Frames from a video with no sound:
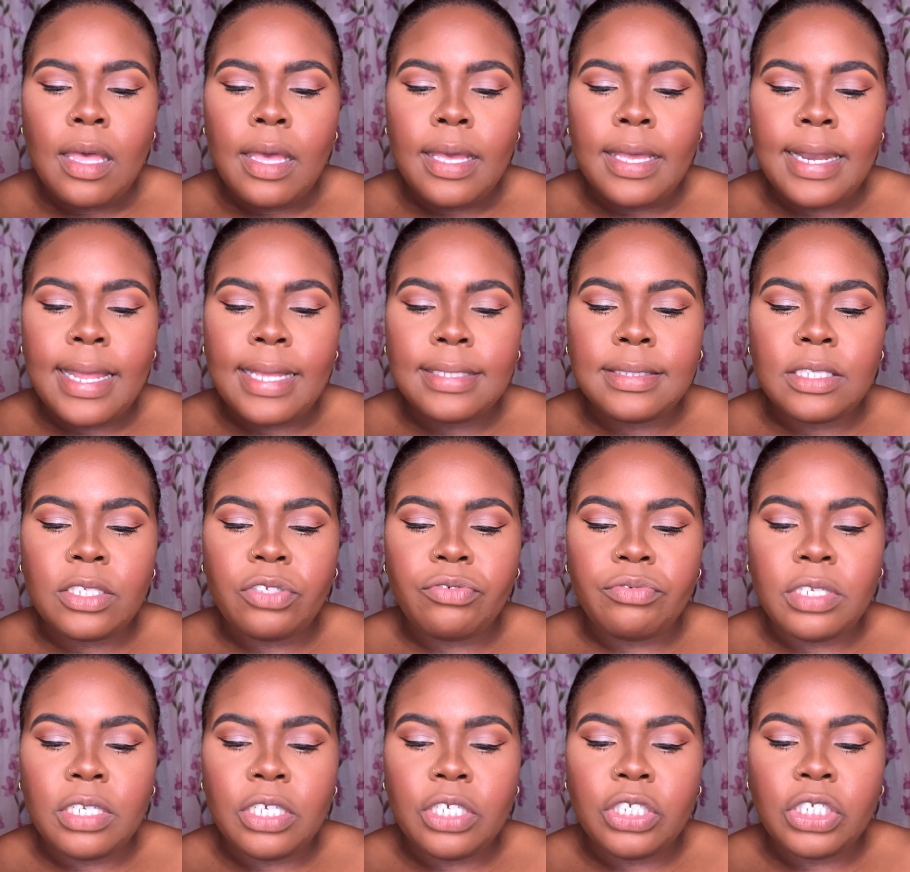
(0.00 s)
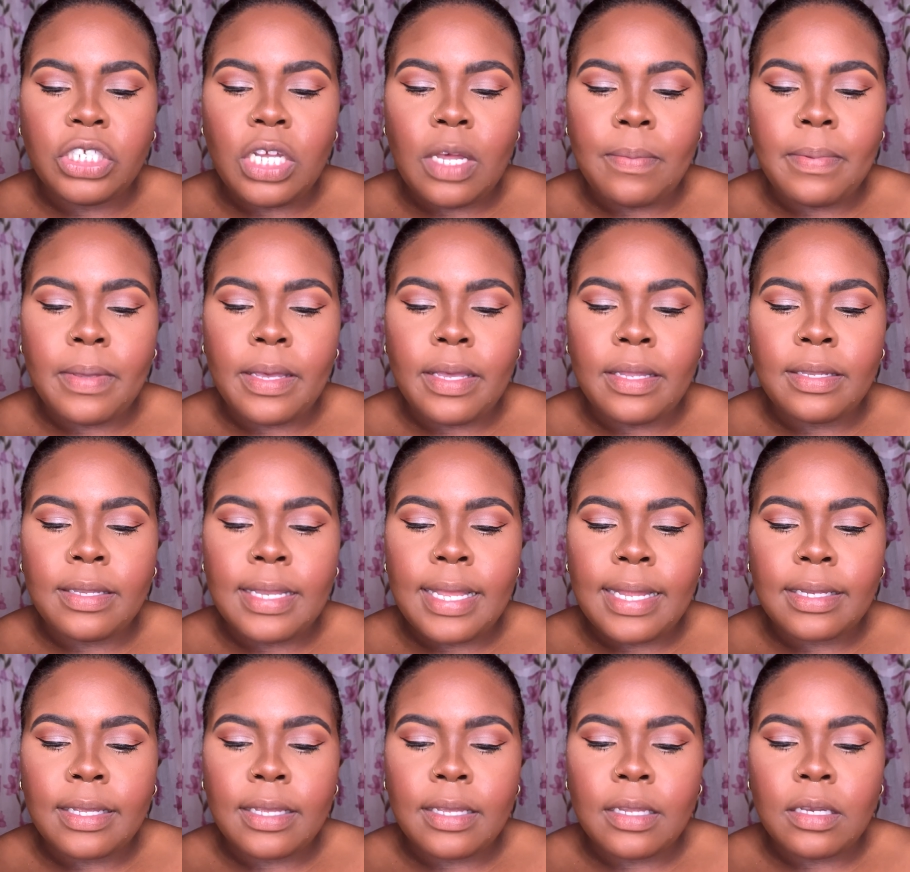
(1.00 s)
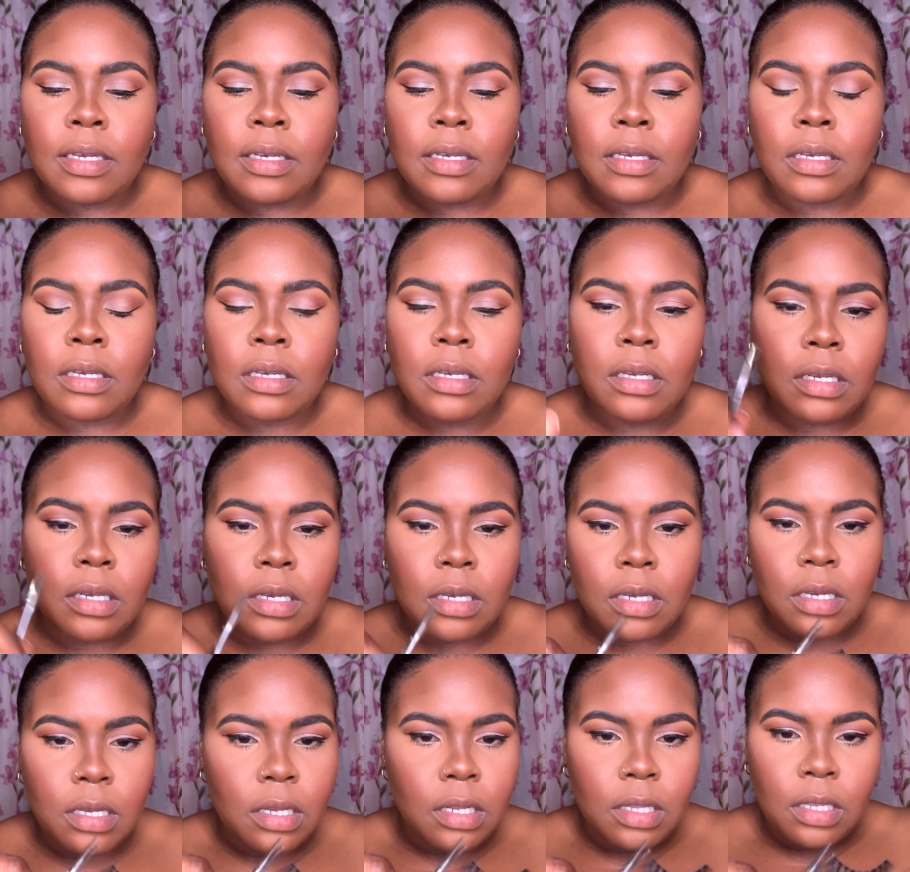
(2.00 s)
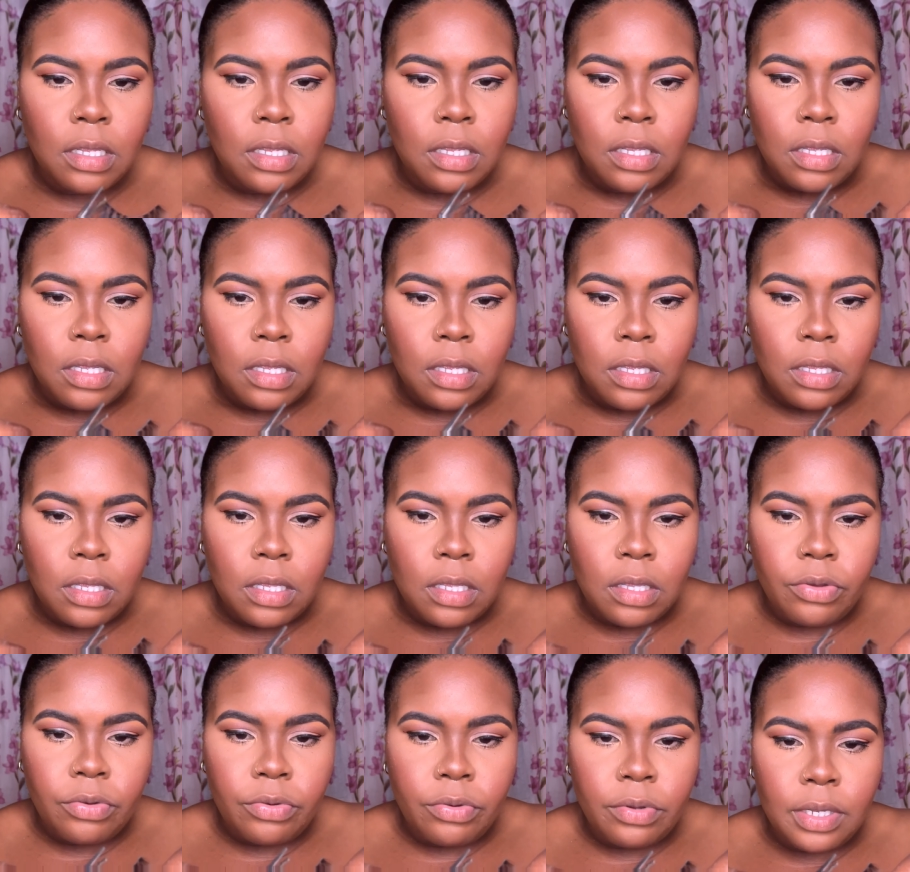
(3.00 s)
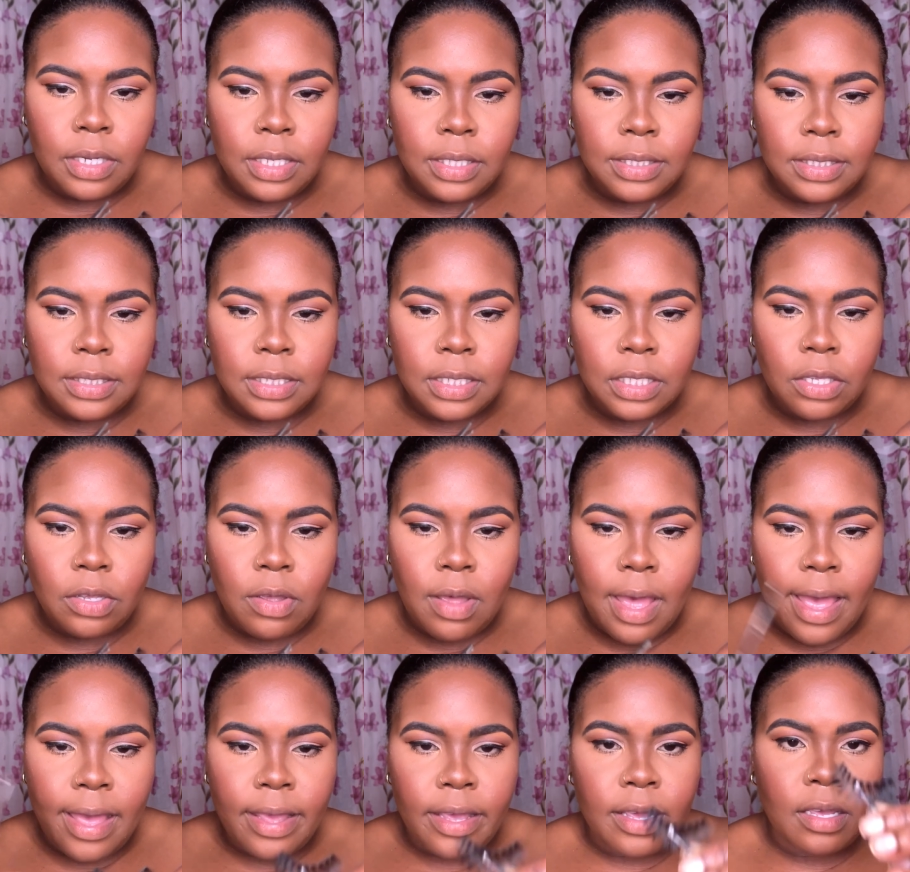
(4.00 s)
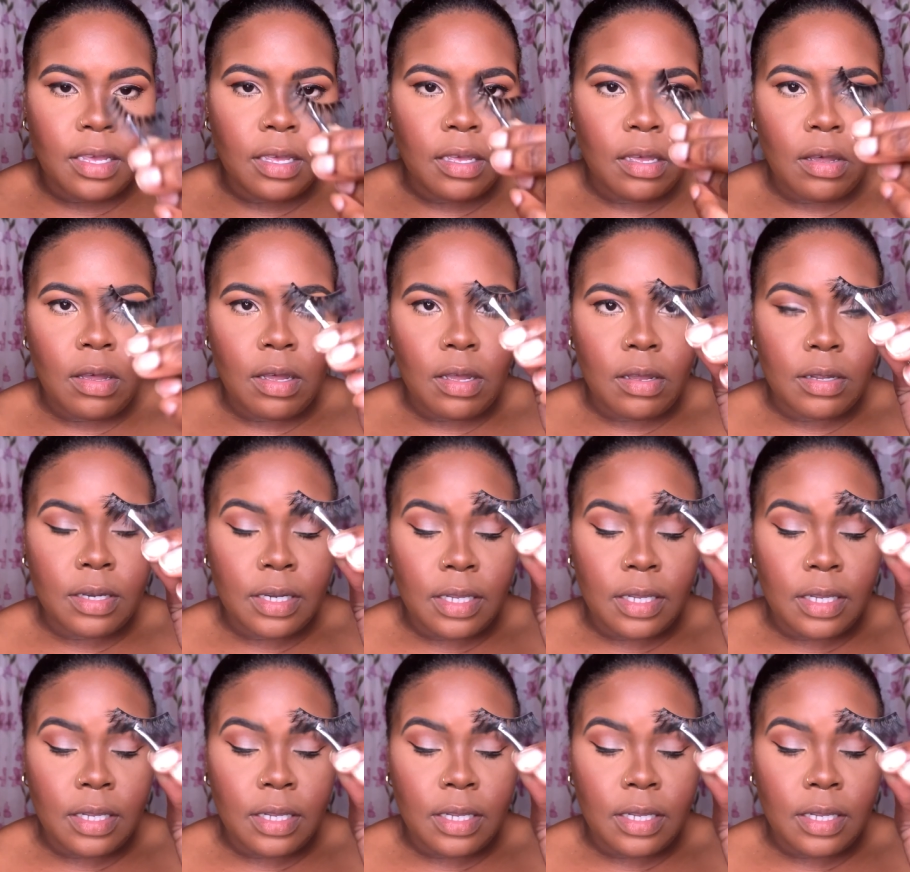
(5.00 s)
It has this really sharp end that can really stick your eye on